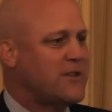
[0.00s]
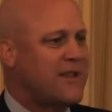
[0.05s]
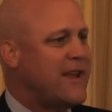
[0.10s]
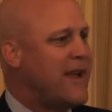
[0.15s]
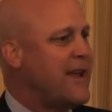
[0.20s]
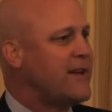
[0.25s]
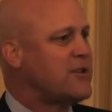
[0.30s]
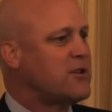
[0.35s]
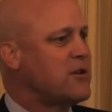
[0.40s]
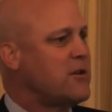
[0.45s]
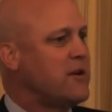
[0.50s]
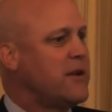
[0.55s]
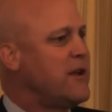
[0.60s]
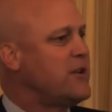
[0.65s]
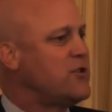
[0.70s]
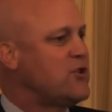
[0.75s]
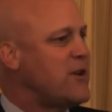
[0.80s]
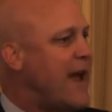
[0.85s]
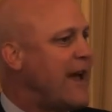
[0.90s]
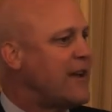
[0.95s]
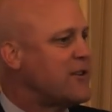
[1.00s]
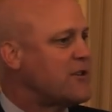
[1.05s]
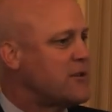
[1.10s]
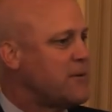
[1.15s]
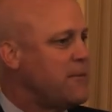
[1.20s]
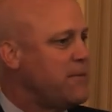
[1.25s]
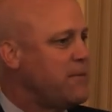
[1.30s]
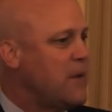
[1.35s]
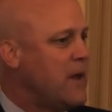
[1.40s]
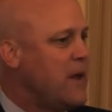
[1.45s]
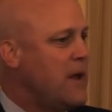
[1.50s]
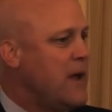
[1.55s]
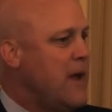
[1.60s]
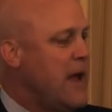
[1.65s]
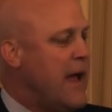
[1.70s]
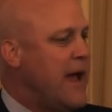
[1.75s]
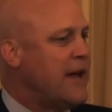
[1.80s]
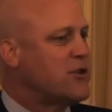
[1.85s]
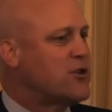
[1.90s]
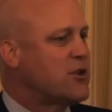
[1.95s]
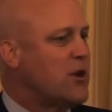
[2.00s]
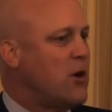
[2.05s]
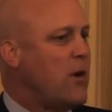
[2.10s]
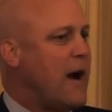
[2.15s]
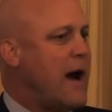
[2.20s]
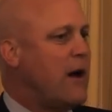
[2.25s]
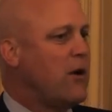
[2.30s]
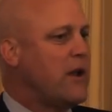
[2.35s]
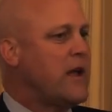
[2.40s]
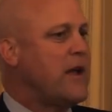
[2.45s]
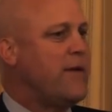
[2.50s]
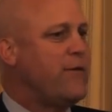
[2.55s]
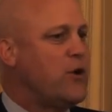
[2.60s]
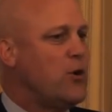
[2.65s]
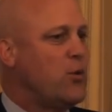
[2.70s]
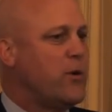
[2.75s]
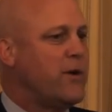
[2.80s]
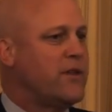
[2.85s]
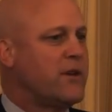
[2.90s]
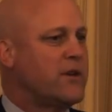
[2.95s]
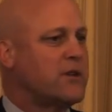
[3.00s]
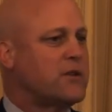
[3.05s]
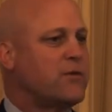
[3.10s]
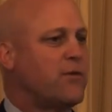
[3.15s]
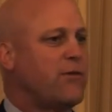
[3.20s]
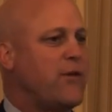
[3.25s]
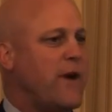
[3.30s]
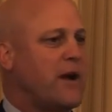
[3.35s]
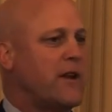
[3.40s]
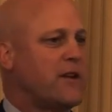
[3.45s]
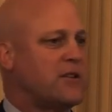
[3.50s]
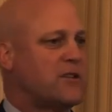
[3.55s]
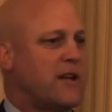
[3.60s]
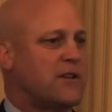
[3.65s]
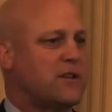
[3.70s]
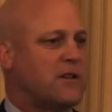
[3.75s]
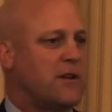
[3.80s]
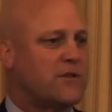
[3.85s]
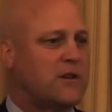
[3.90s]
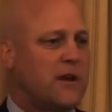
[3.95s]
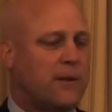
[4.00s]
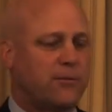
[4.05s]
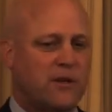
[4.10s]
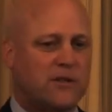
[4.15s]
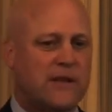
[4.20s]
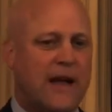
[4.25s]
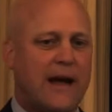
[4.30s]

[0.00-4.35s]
The answer is yes. And so I'll leave you with this fairly sensitive subject.